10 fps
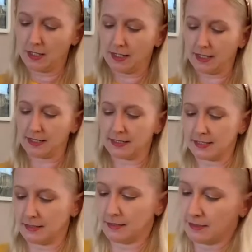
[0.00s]
And
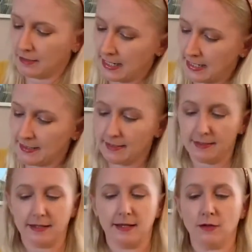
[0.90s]
there's
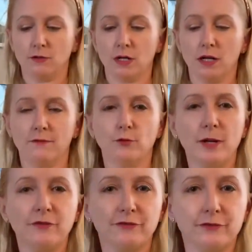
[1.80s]
Helga
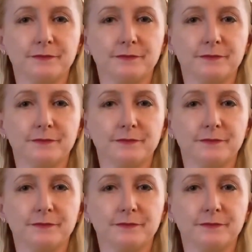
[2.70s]
Hufflepuff.